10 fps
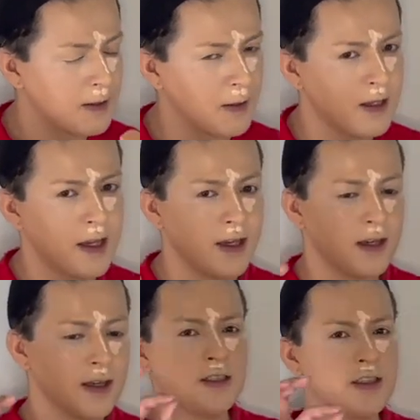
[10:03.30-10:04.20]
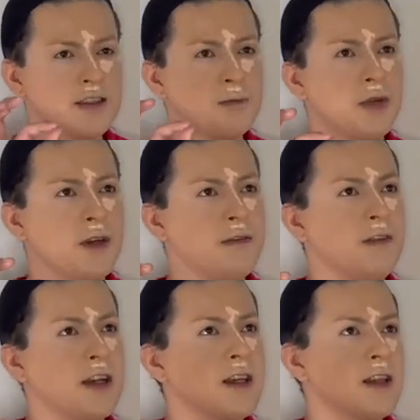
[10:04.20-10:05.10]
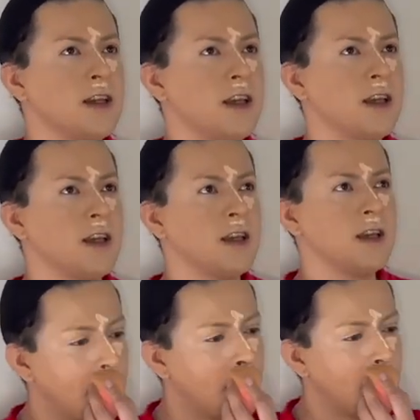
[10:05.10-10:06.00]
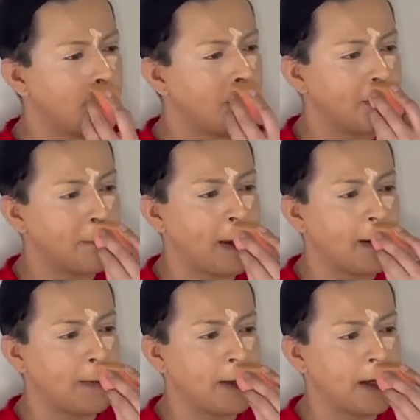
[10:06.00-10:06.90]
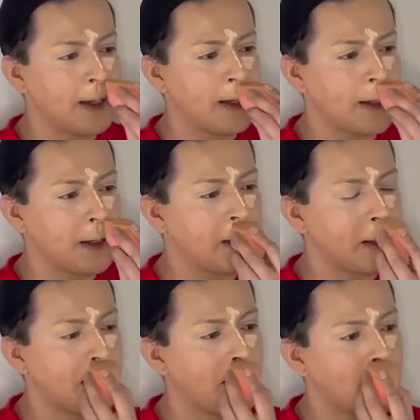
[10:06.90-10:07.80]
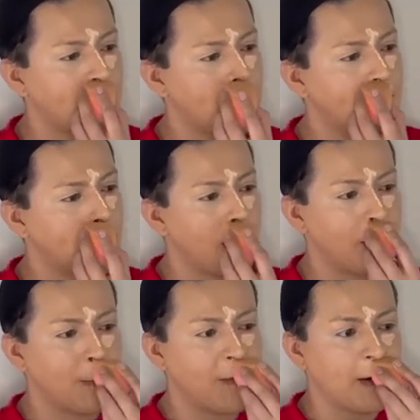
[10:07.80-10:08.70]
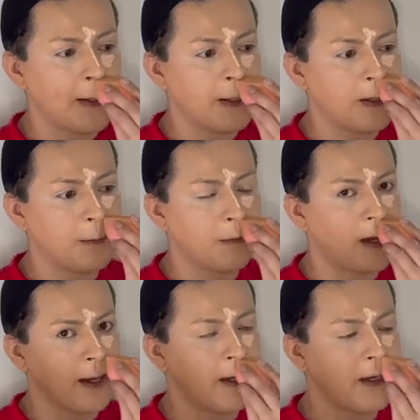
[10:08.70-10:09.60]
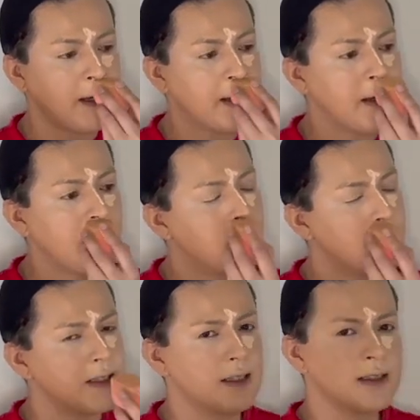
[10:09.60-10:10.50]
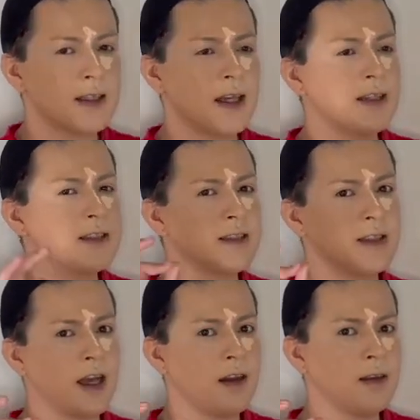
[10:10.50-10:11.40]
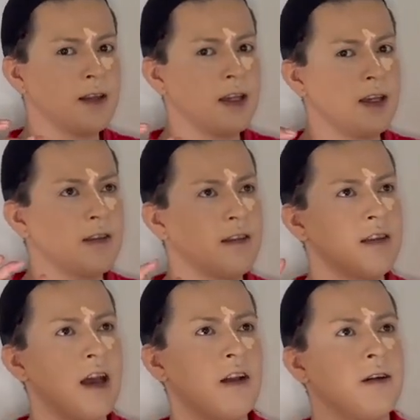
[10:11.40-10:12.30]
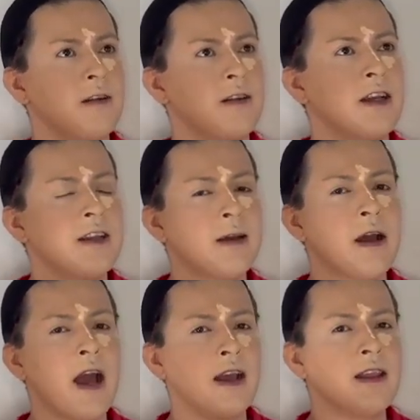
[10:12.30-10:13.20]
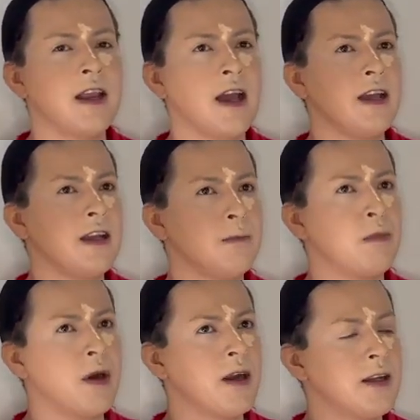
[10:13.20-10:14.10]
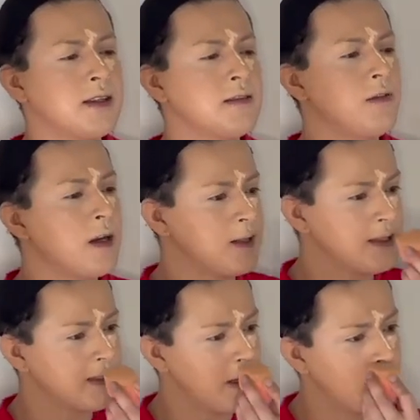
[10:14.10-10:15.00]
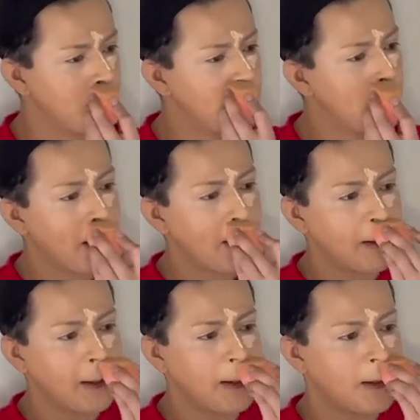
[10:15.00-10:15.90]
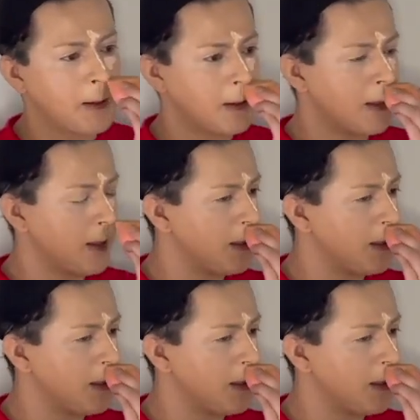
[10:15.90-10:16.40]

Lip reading: so like just perfectly, not overpowering, not like overly brightening, but just like subtly subtle. Like the highlight part is very subtle and cute. Like,